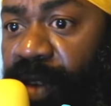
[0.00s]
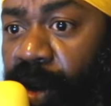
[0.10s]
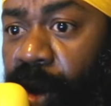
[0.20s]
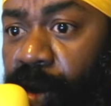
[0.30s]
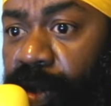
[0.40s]
the
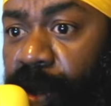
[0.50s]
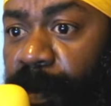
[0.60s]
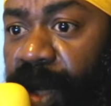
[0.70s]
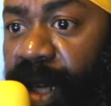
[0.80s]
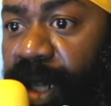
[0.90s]
council
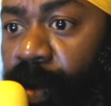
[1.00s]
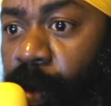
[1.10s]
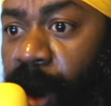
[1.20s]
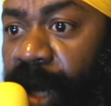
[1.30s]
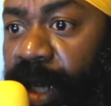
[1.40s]
made it
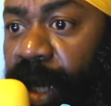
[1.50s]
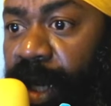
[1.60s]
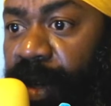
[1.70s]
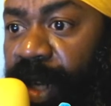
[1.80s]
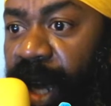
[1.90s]
quite
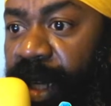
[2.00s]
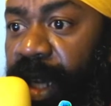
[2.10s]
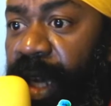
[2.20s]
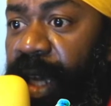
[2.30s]
clear that